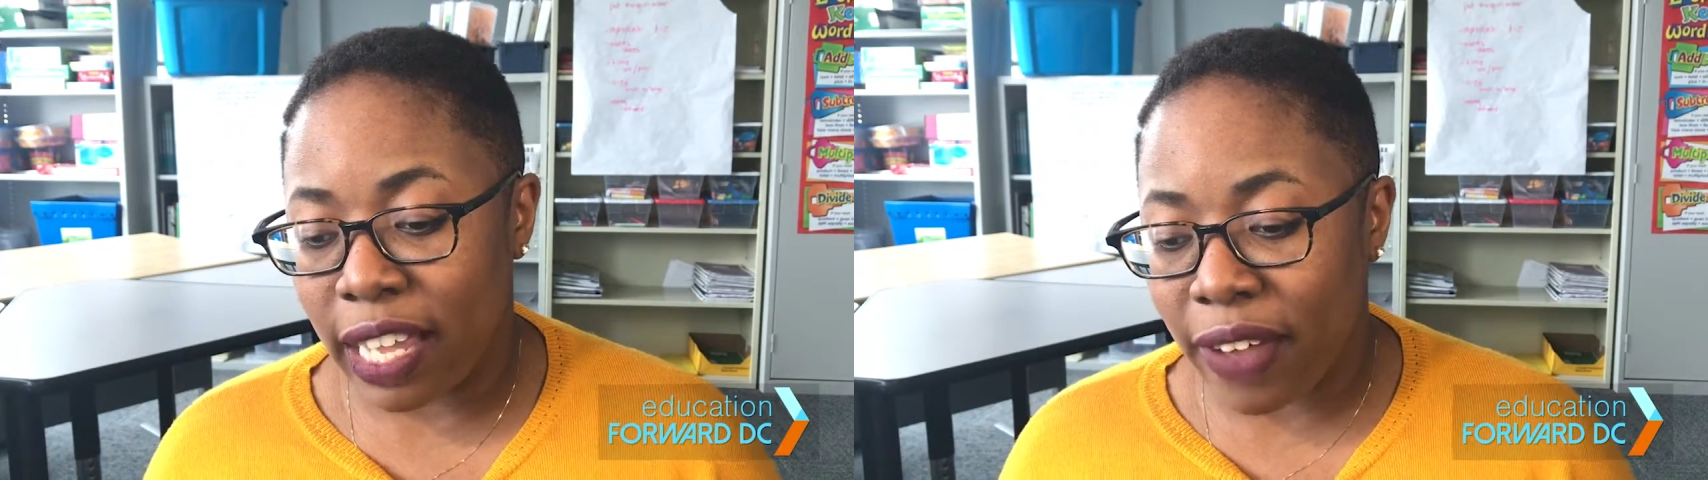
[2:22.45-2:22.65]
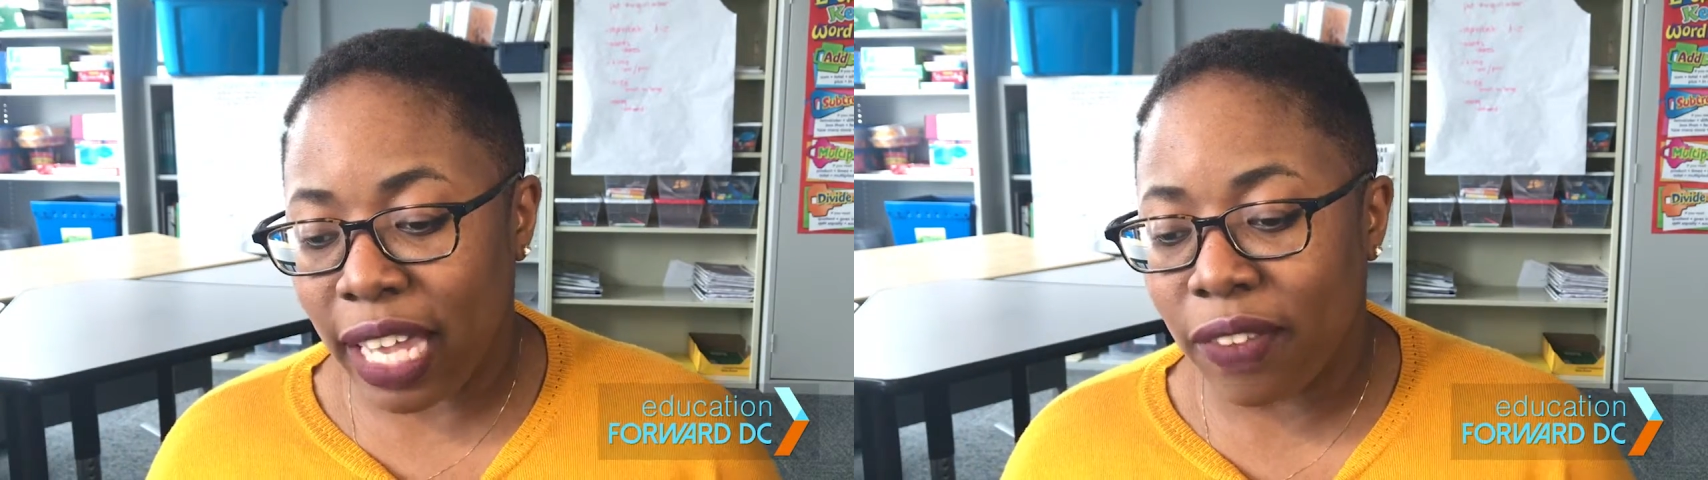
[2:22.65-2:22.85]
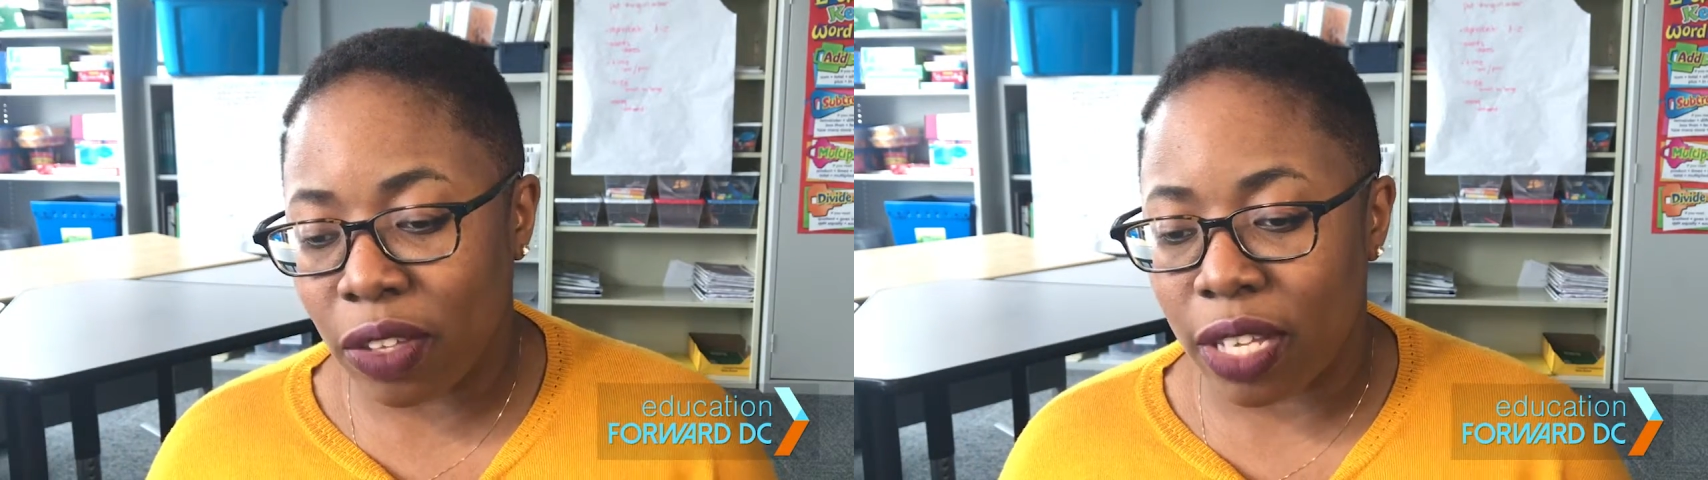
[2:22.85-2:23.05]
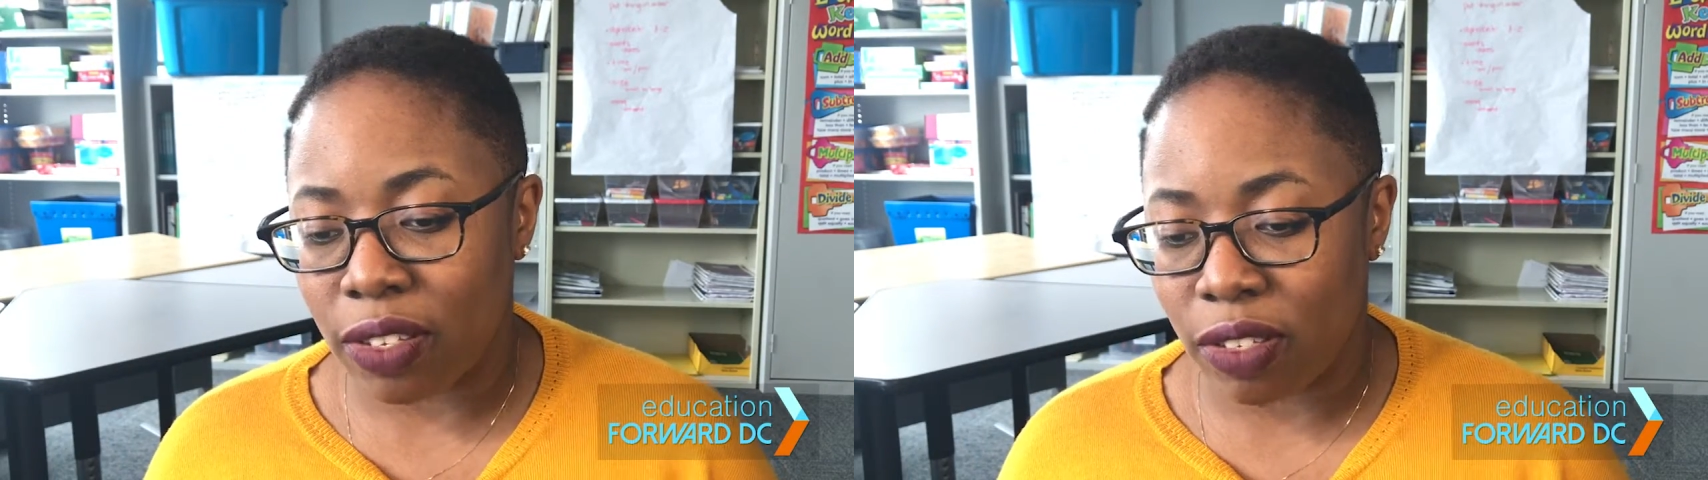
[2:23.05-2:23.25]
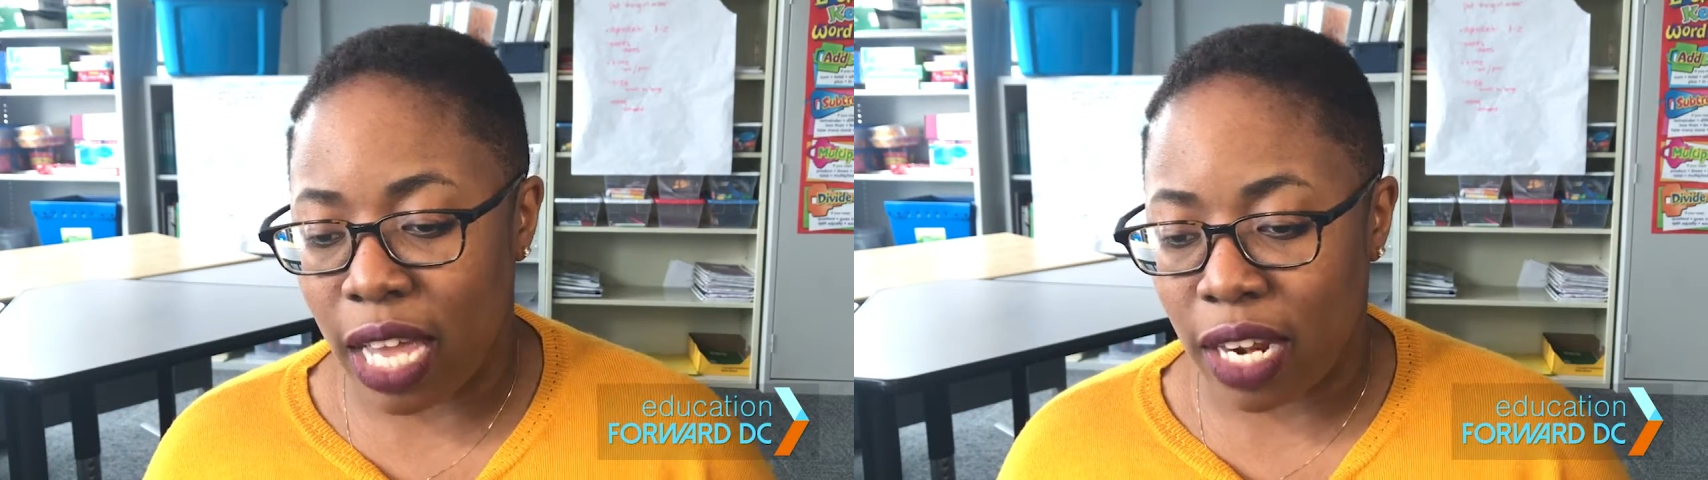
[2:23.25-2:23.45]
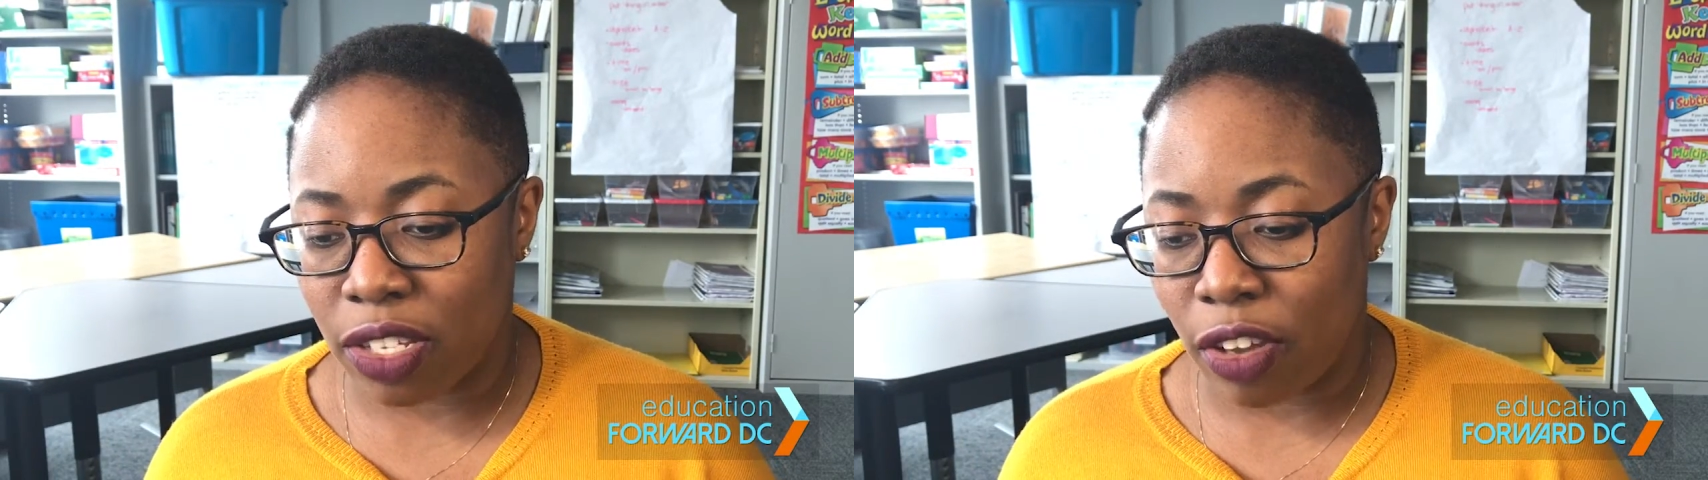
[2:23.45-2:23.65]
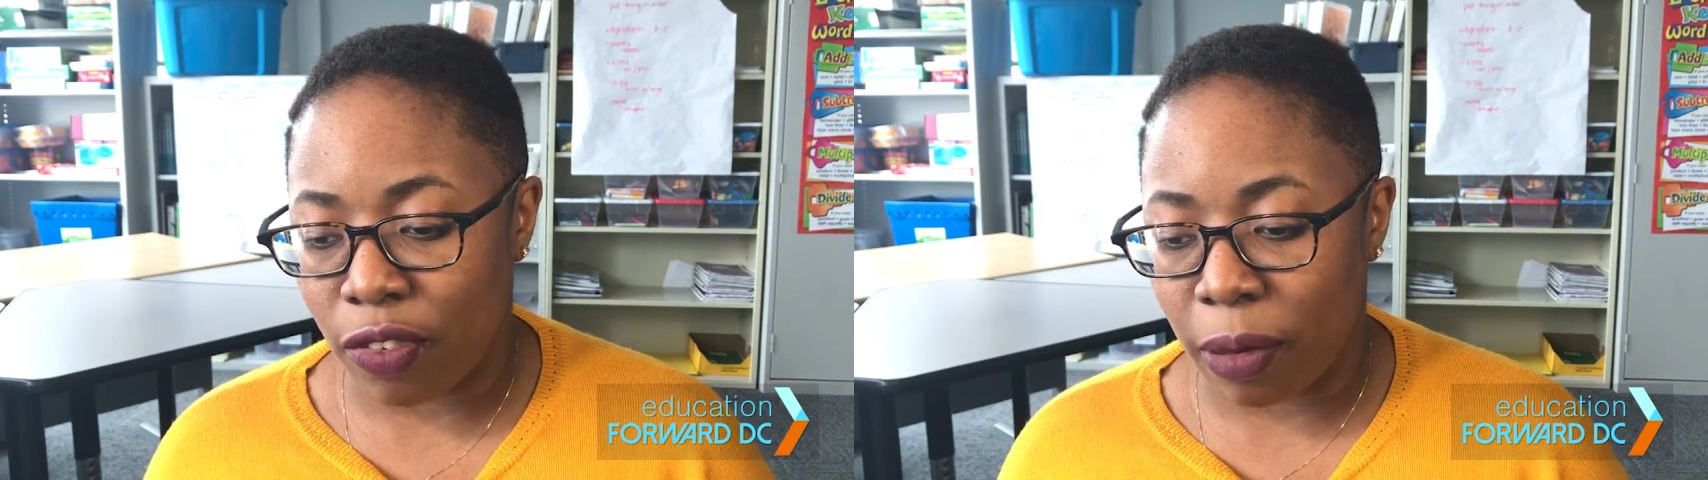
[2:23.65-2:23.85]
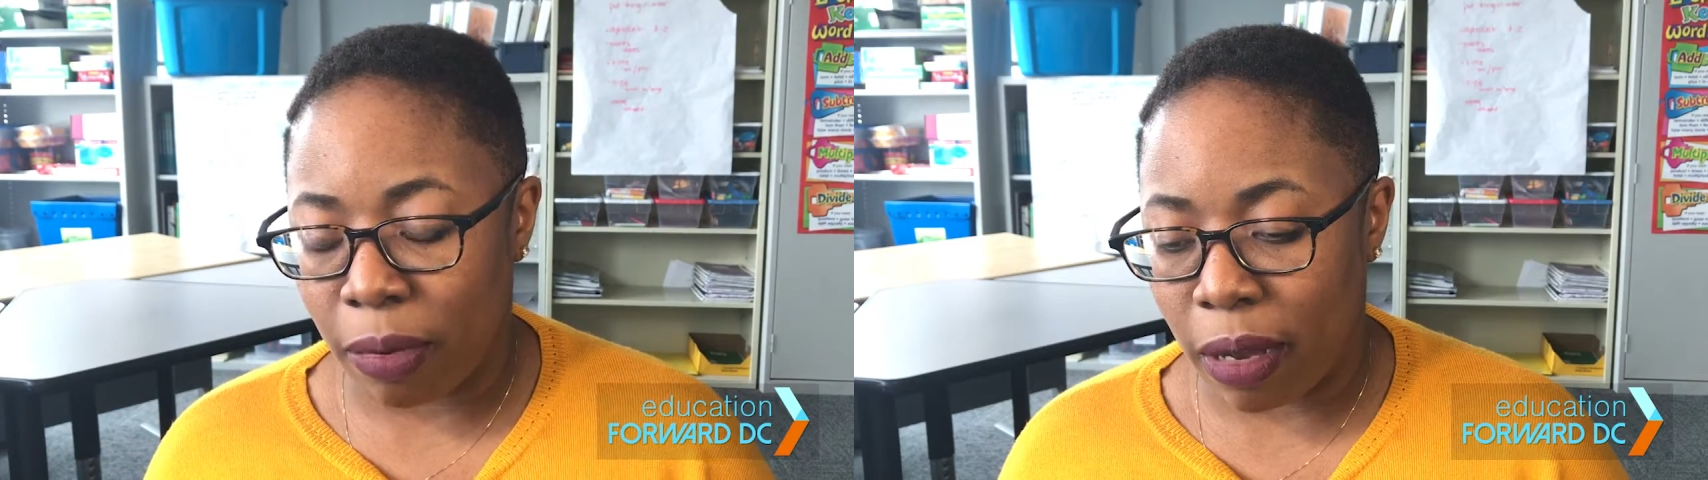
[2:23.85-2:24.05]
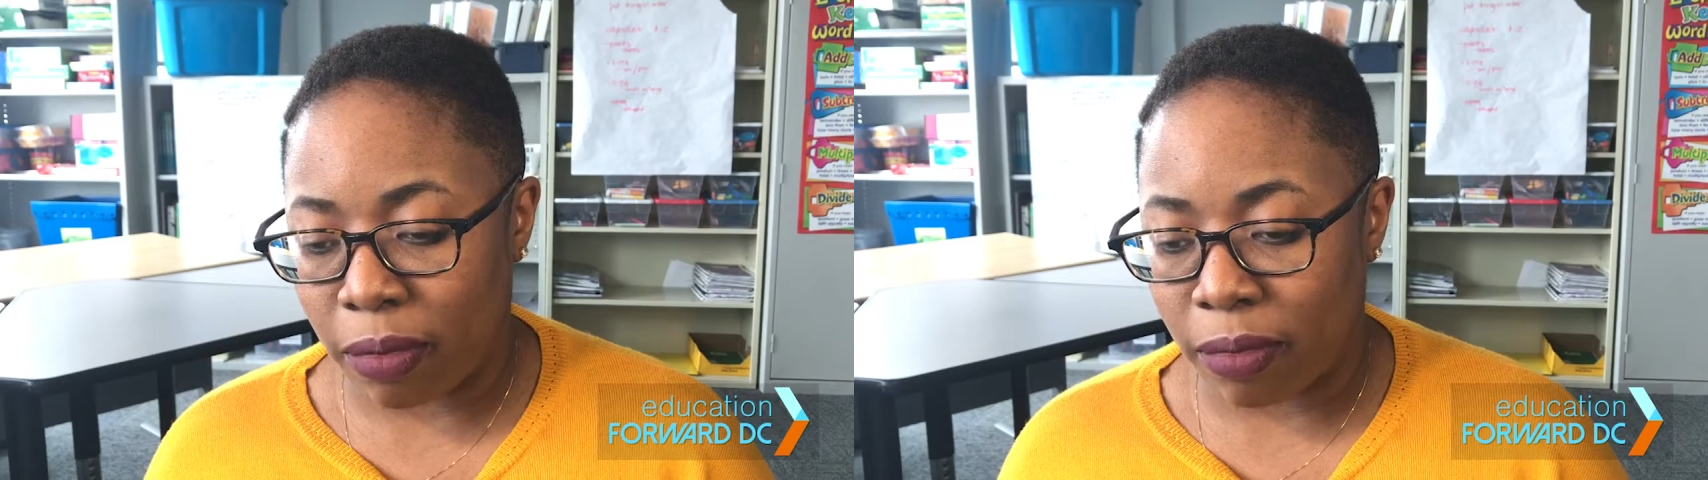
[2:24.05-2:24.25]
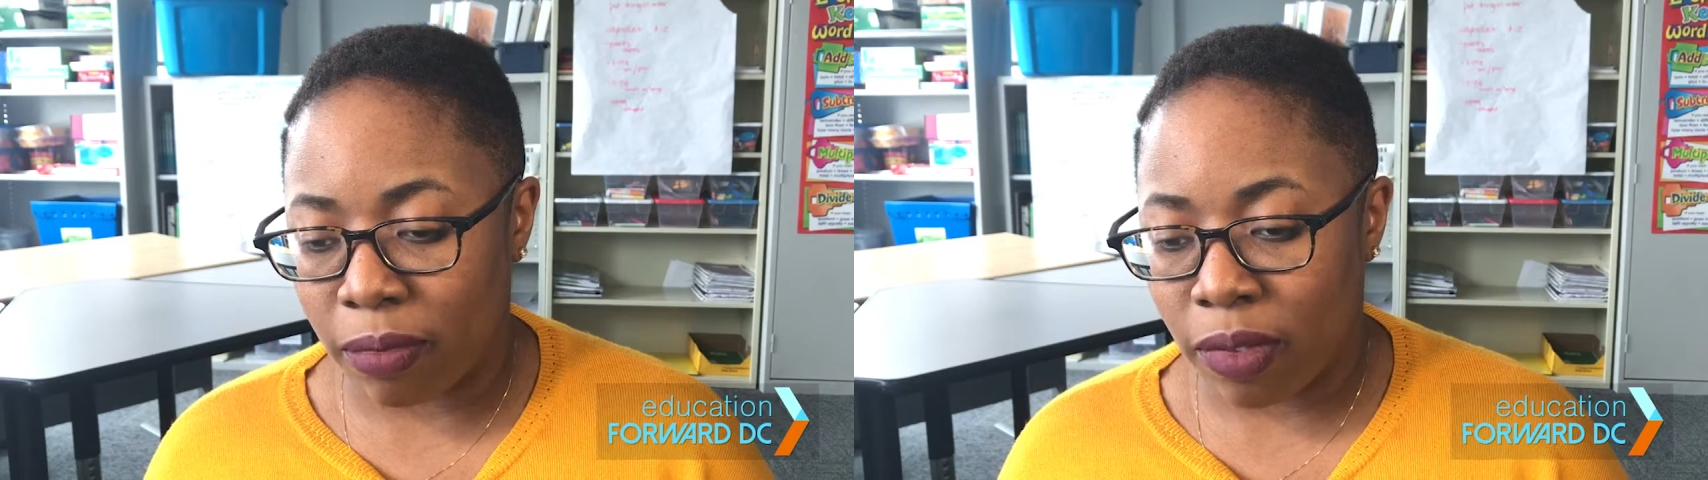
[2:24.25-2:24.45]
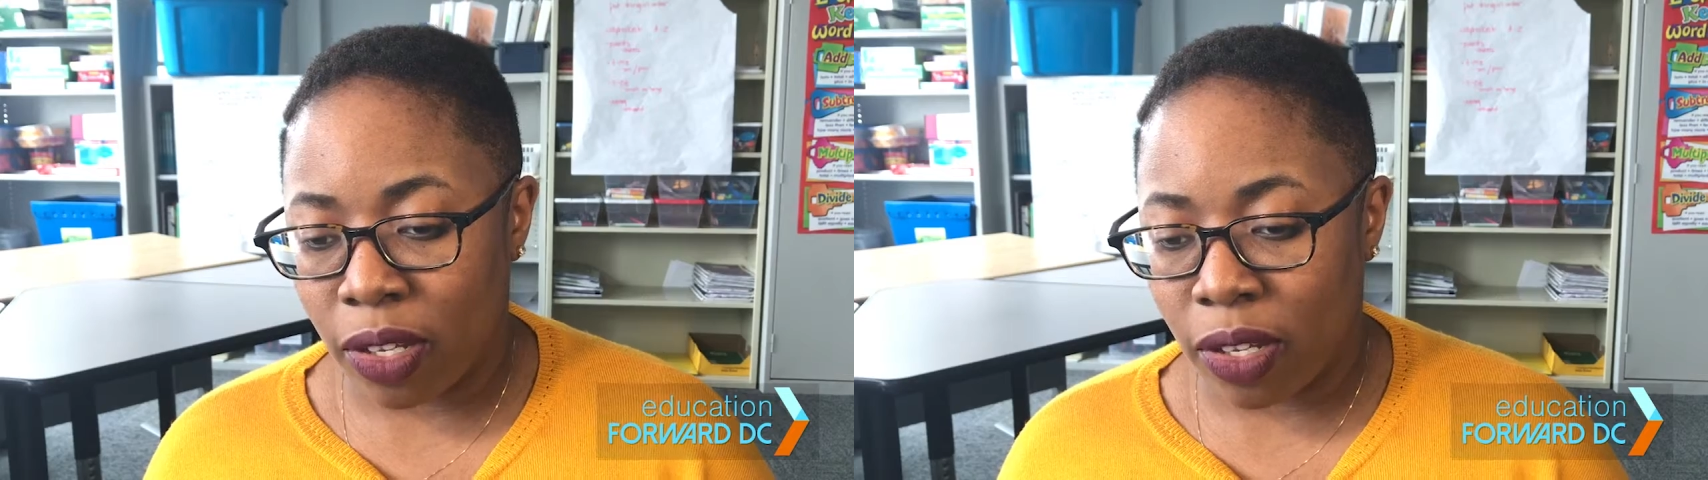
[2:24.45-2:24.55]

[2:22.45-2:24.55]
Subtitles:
If I give you the answers on how to solve your problem,